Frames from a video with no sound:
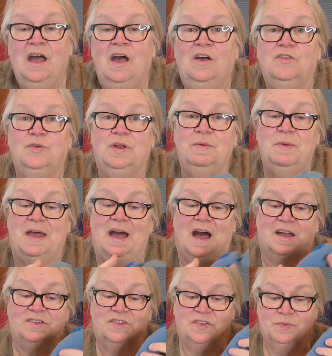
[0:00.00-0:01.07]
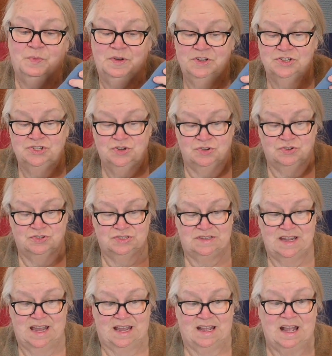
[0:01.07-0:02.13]
So anyway, I just wanted to show you
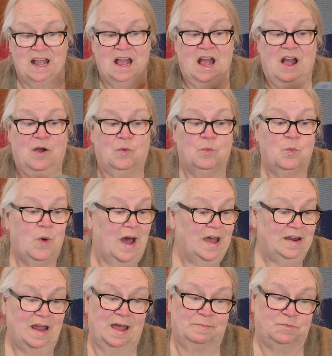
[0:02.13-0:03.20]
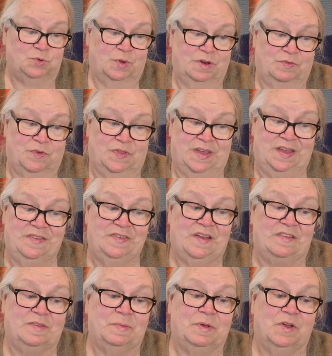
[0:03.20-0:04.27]
today what I'm doing for the
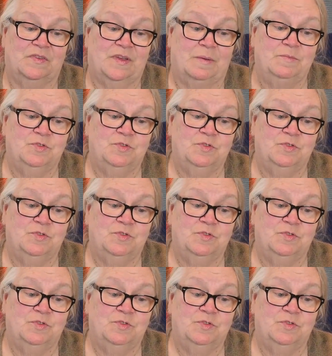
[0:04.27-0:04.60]
incense, because I'm